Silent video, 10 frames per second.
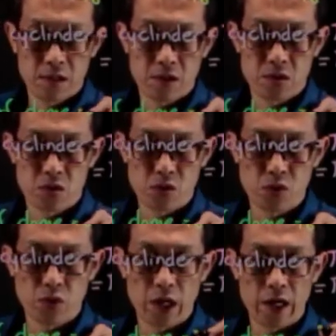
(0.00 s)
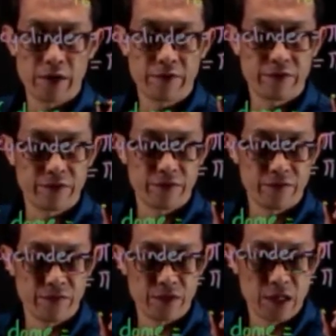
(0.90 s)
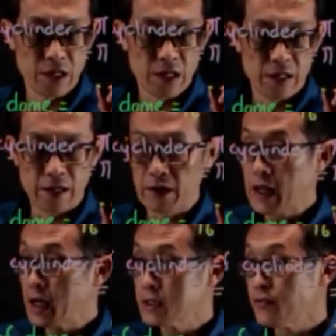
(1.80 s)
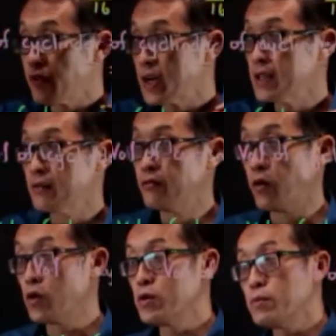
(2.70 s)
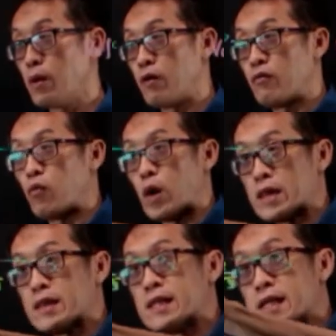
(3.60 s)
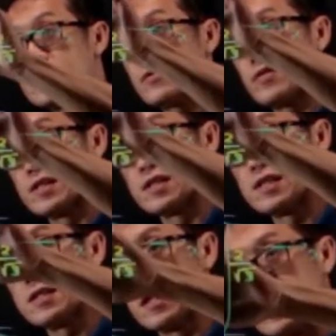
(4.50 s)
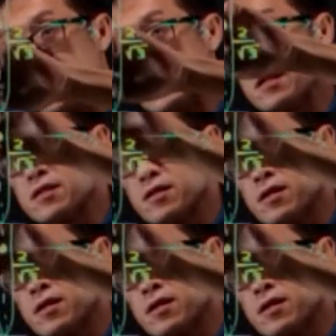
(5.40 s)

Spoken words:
So you have. Now let us find the volume of one disc first. This is a disc.